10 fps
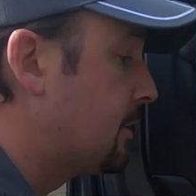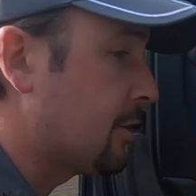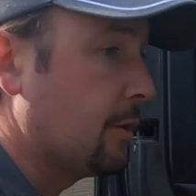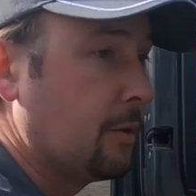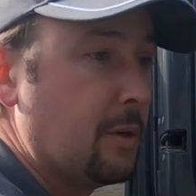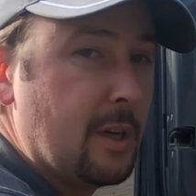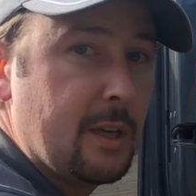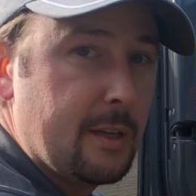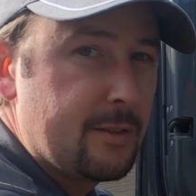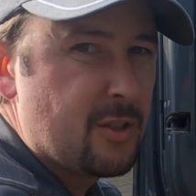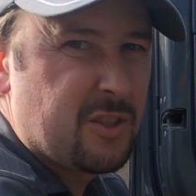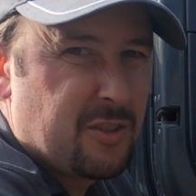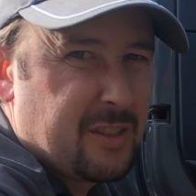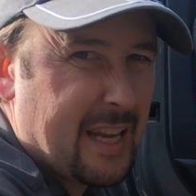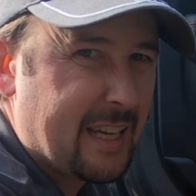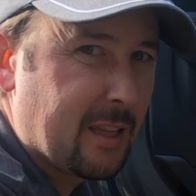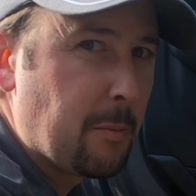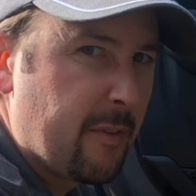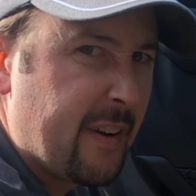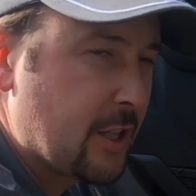So just take a little
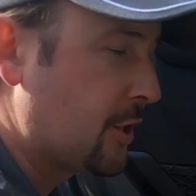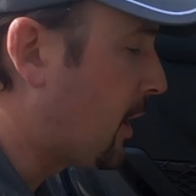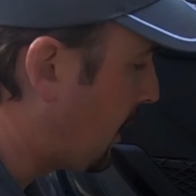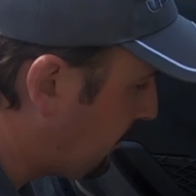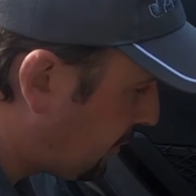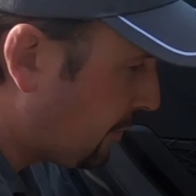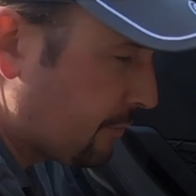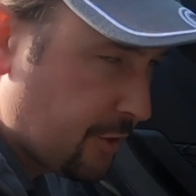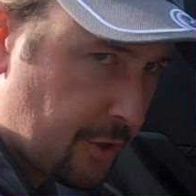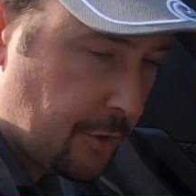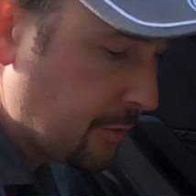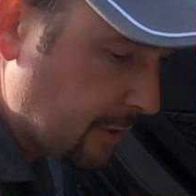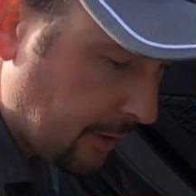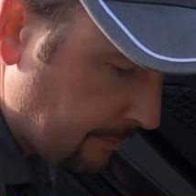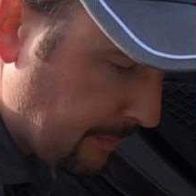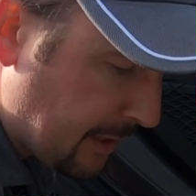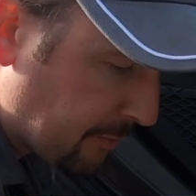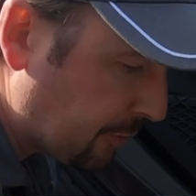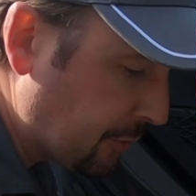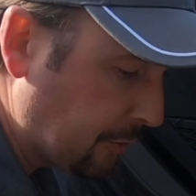bit of extra time to just use a
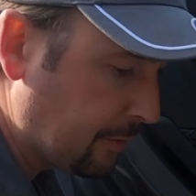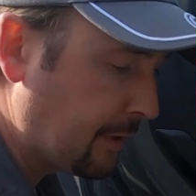manual tool,